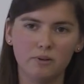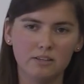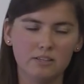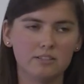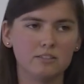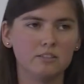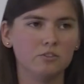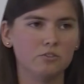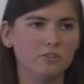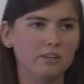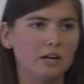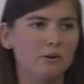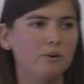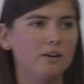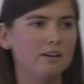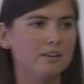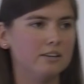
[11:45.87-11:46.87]
listen during
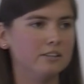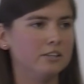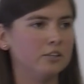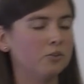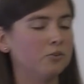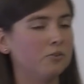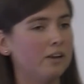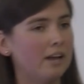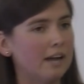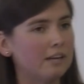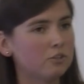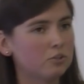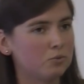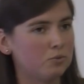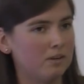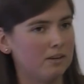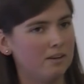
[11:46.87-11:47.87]
our learning to the
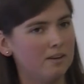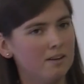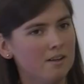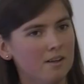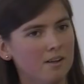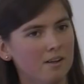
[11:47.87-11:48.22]
actual,